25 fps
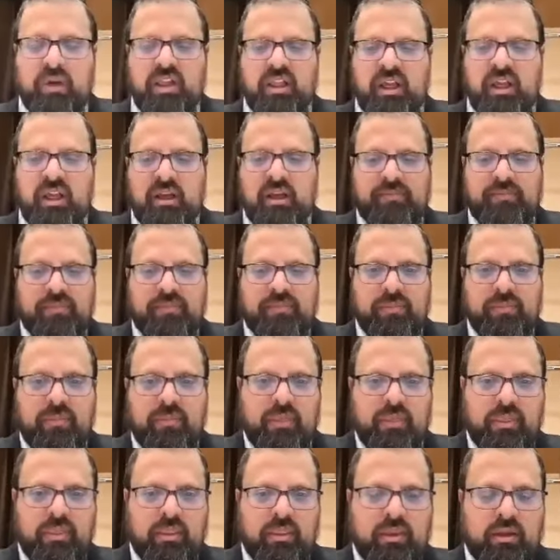I will.
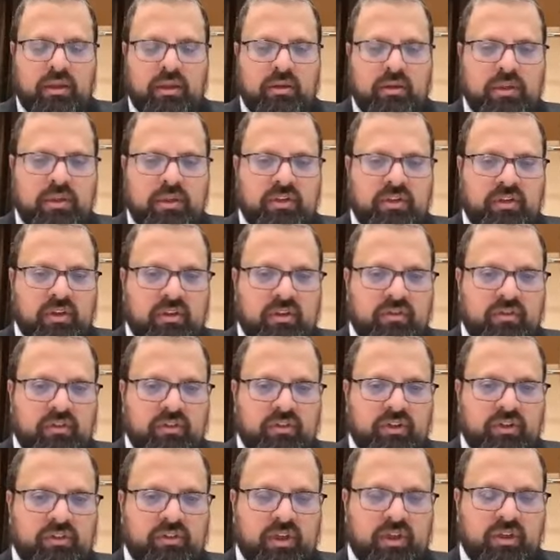Let me
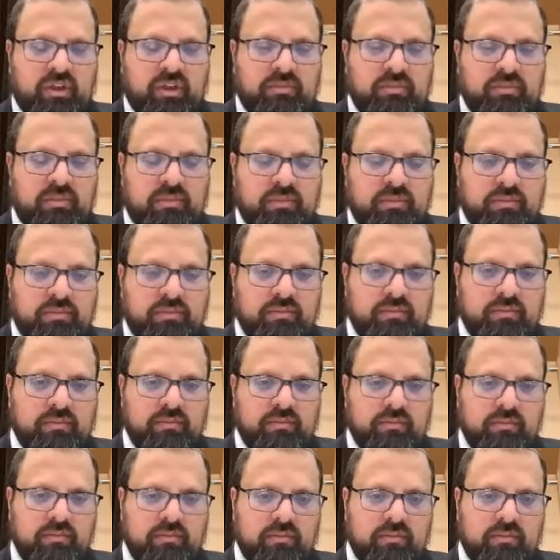just think if we've got time.